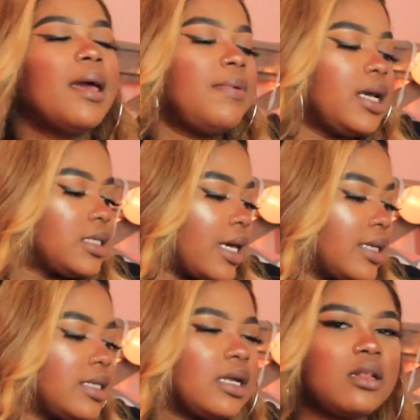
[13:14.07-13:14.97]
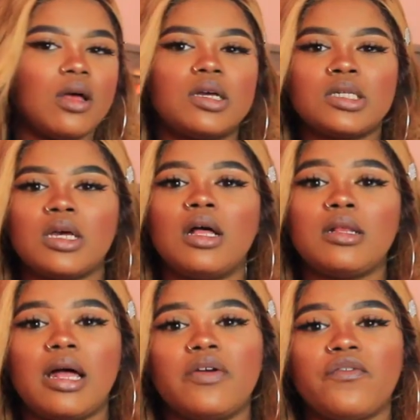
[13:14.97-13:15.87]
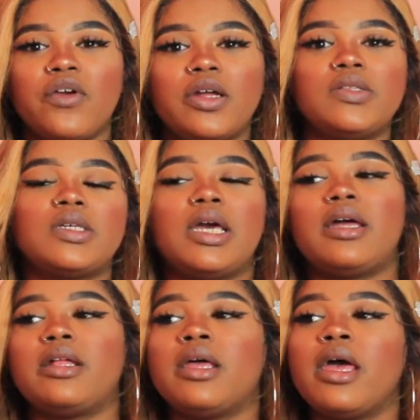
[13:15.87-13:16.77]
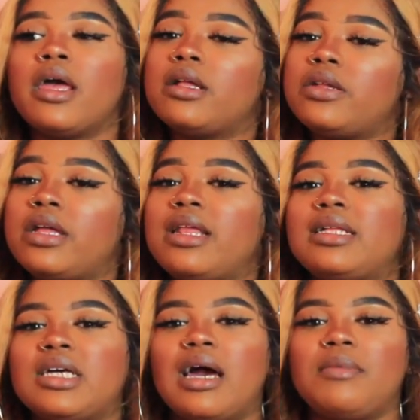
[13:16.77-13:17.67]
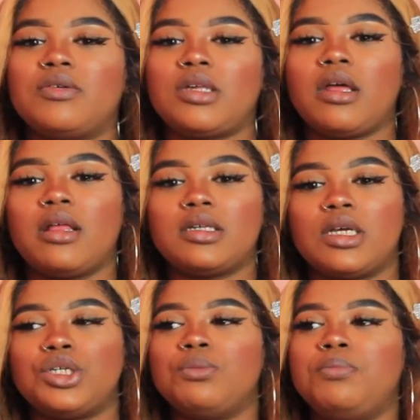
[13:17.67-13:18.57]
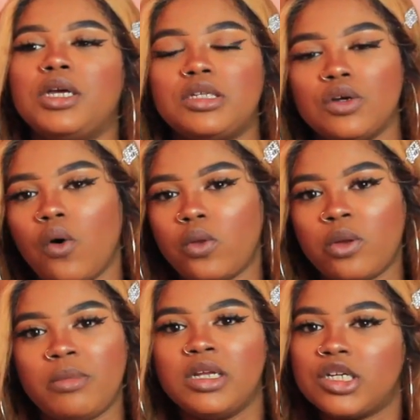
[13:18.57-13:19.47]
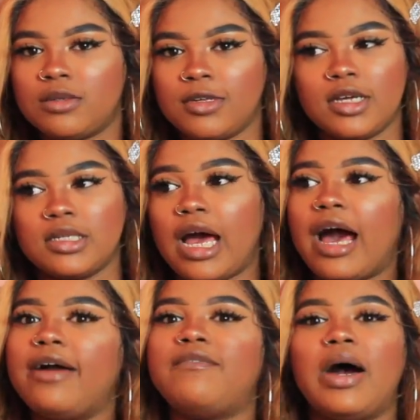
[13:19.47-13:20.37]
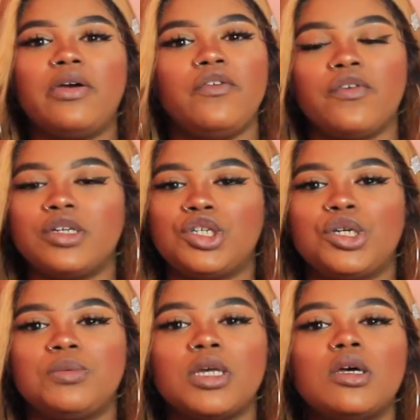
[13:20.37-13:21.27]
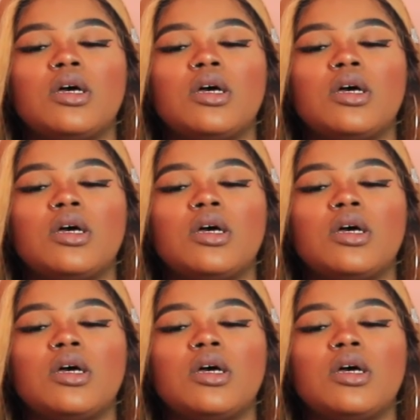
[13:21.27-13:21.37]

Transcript: because like I said, I lost a lot of friends, and in that time that was taking like such a big toll on me, just because I value friendships.